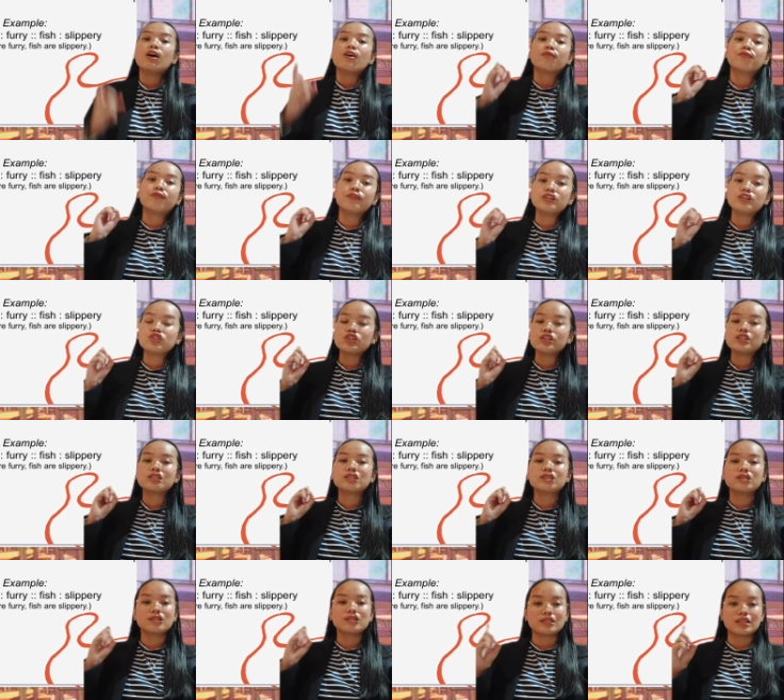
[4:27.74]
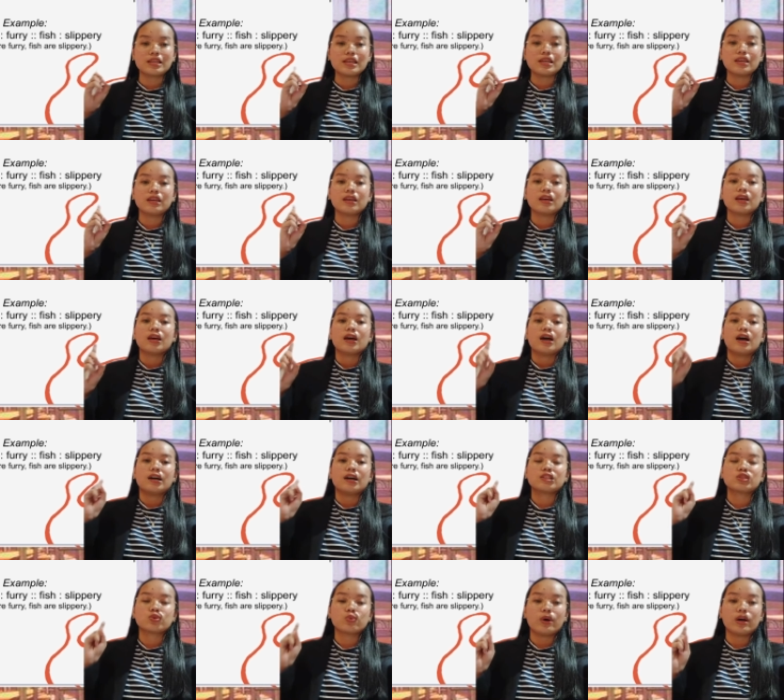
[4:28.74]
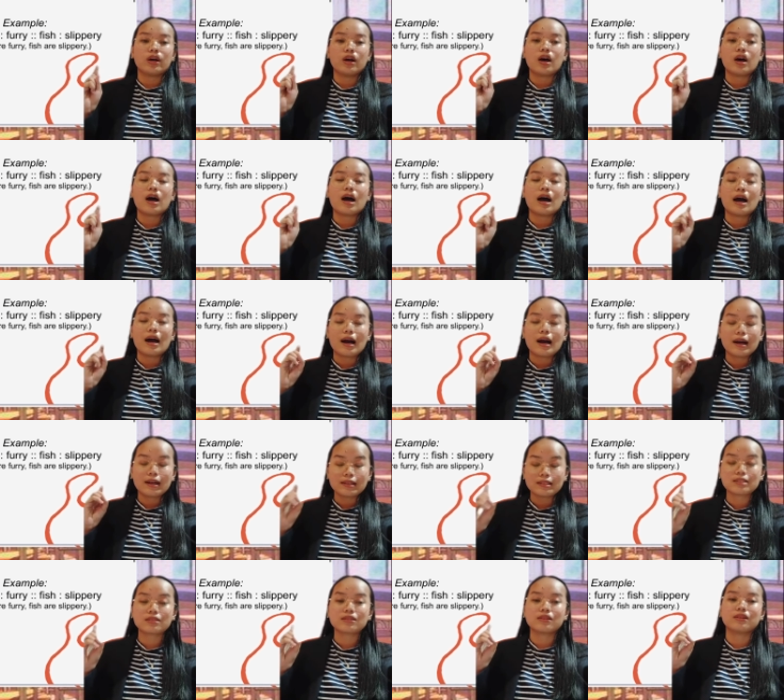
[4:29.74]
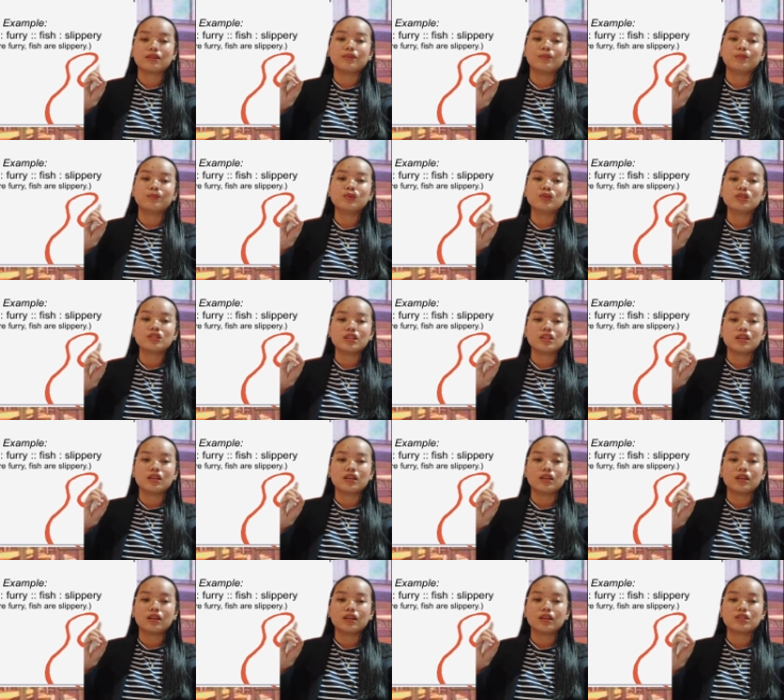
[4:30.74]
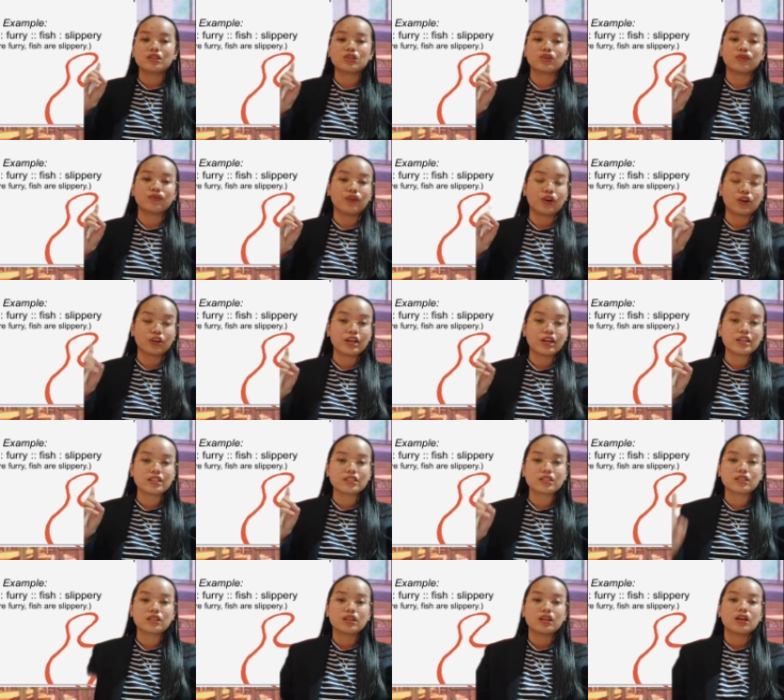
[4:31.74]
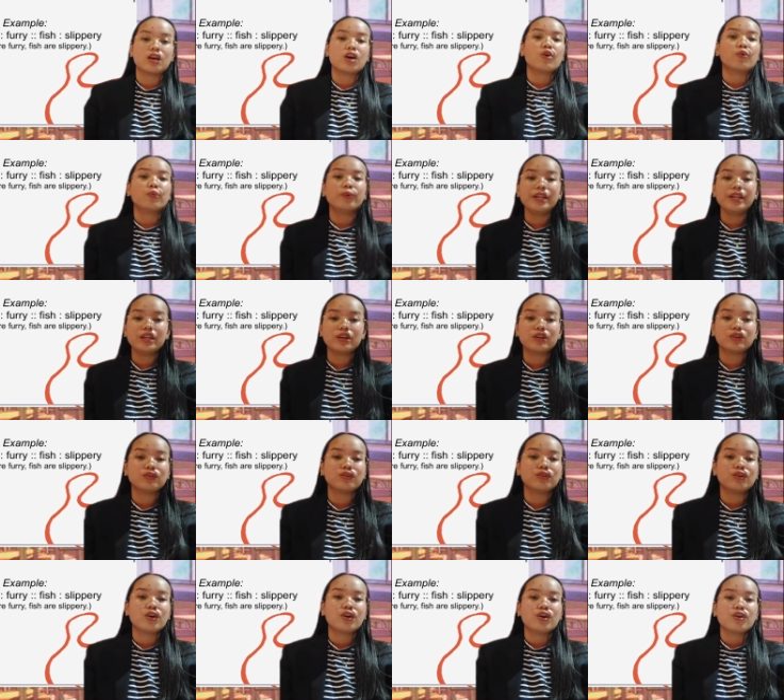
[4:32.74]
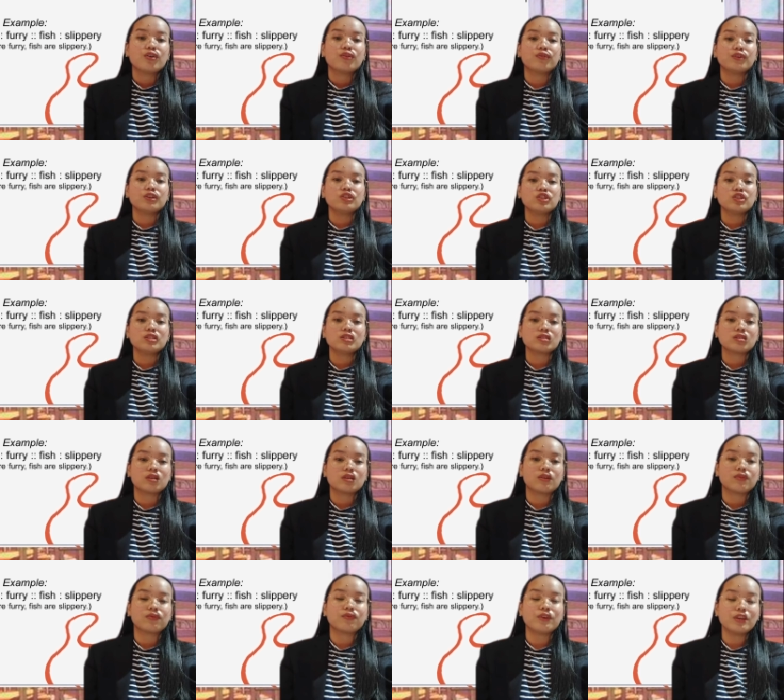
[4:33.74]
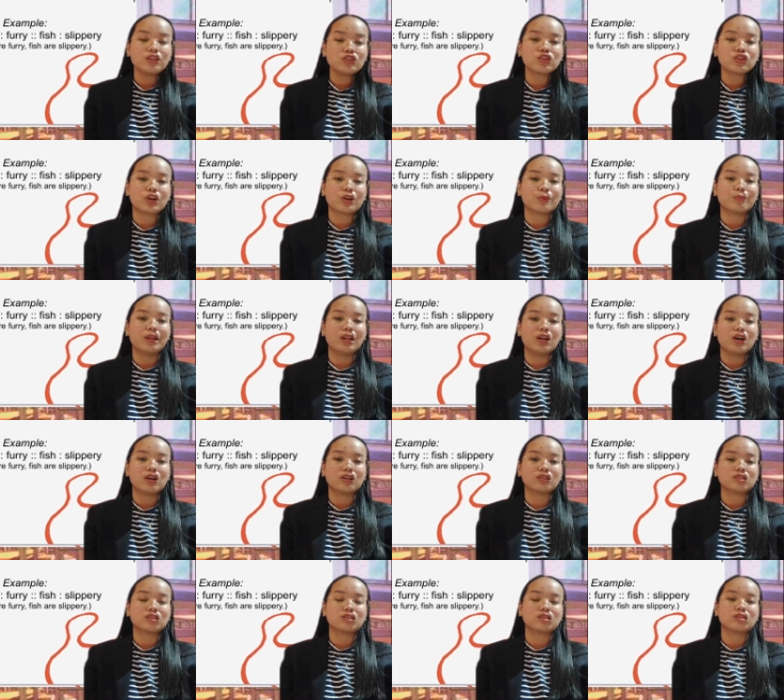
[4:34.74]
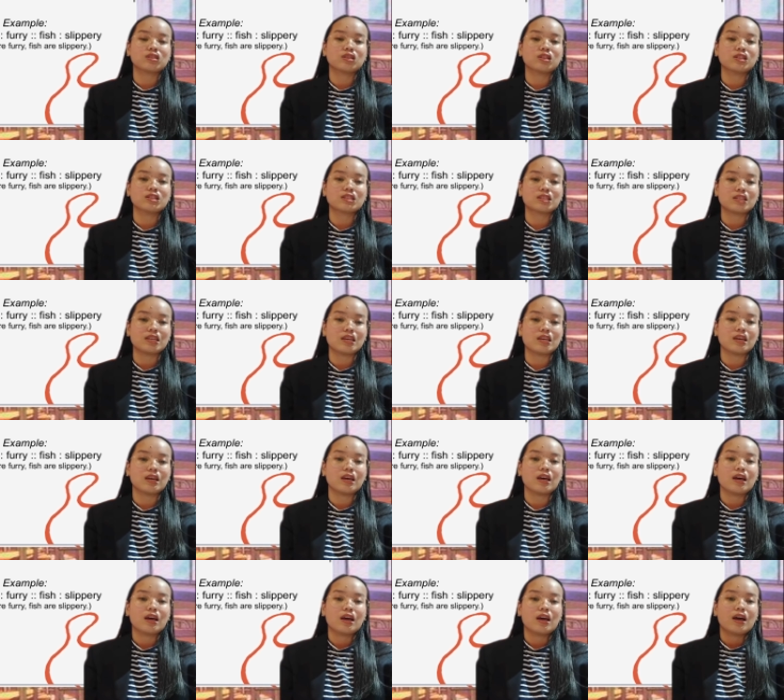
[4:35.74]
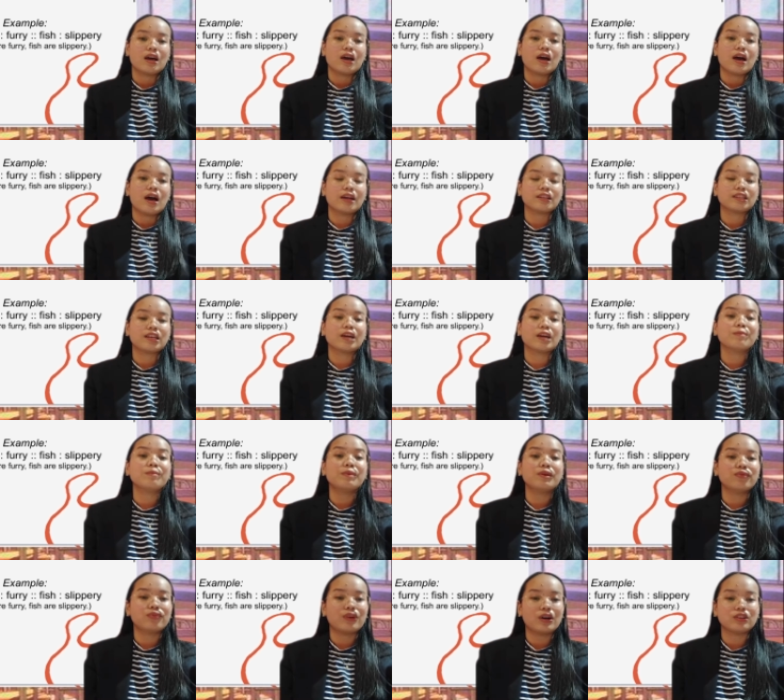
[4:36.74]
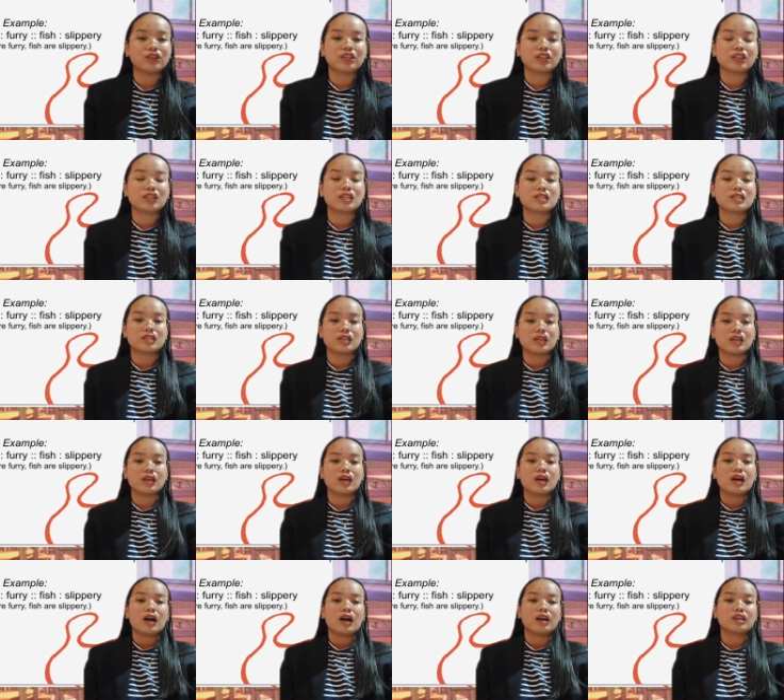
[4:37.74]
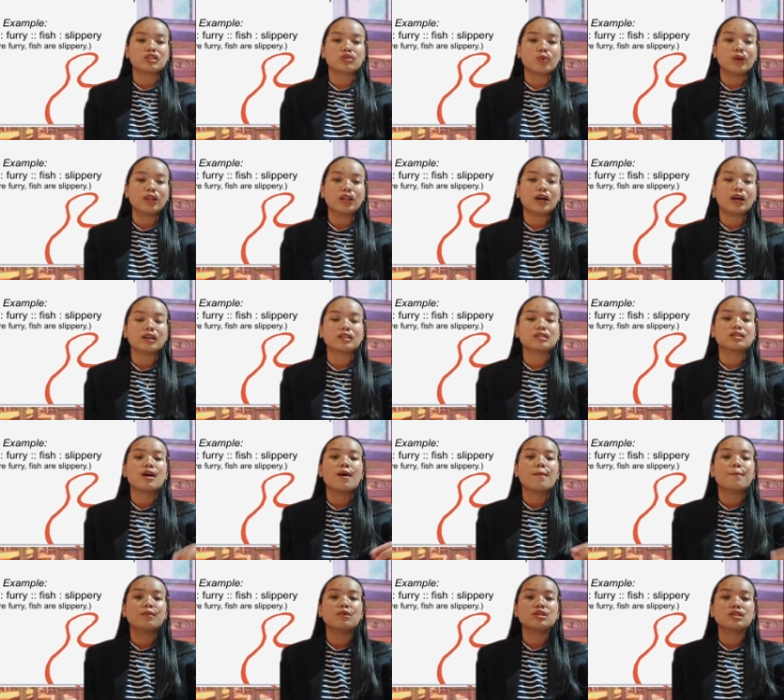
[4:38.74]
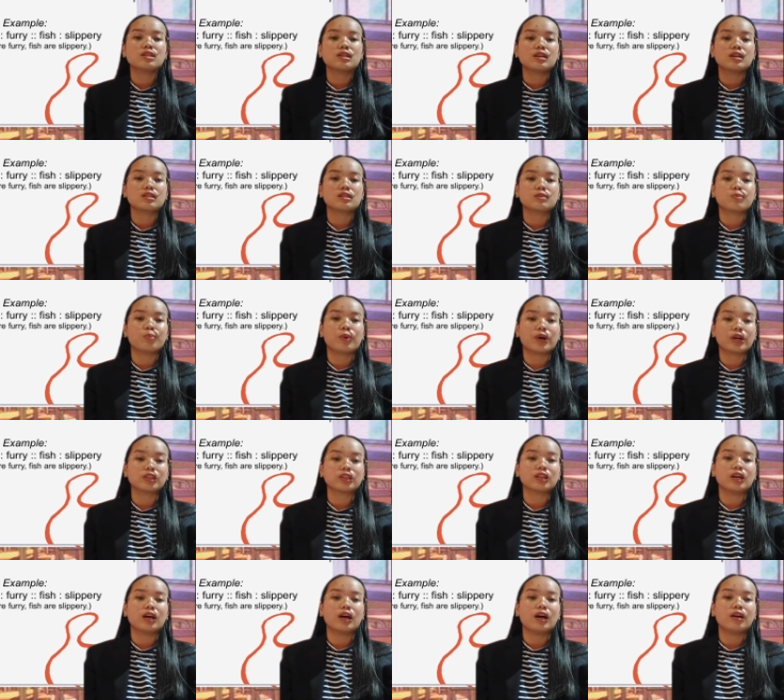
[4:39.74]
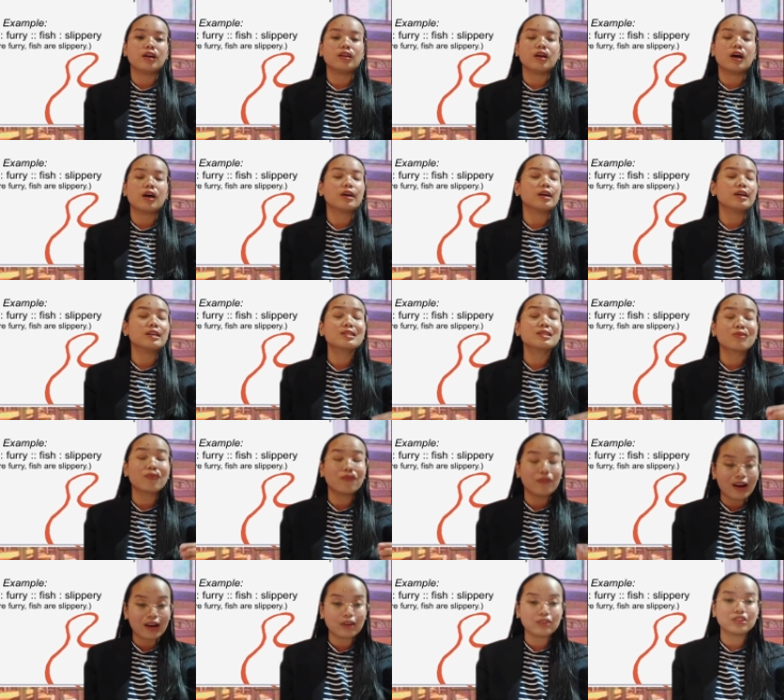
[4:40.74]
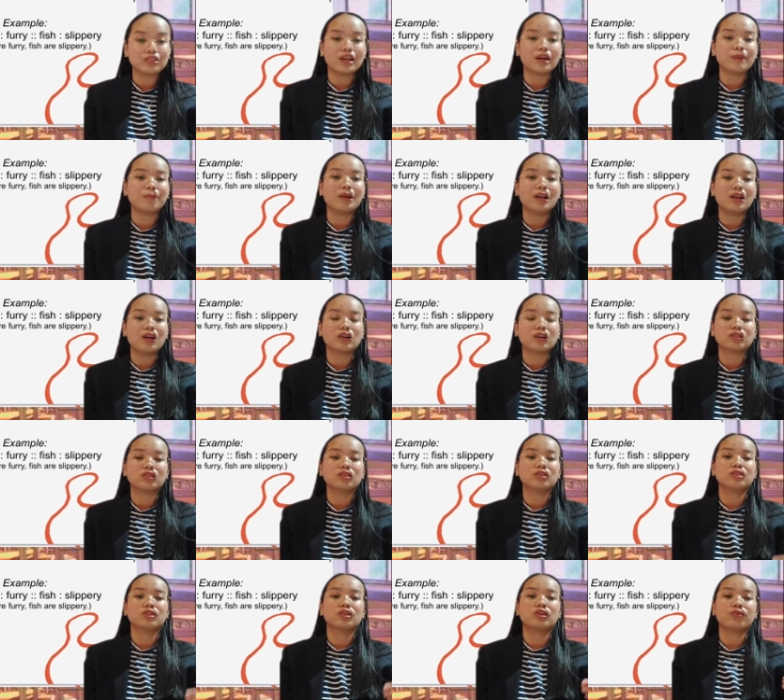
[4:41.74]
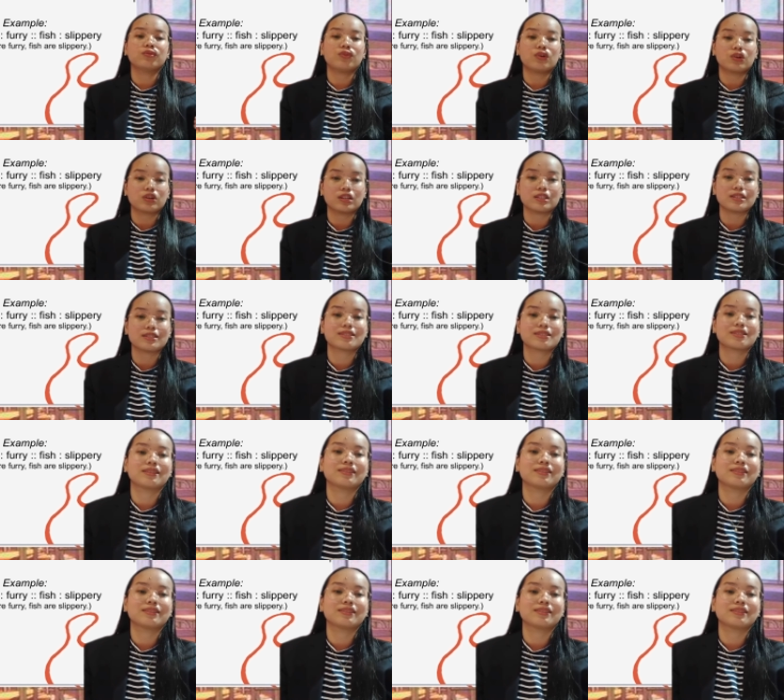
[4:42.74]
fish is to sea as well as moose is to forest. We know fish belongs to the sea and can be found at the sea, as well as moose is found and belong to the forest.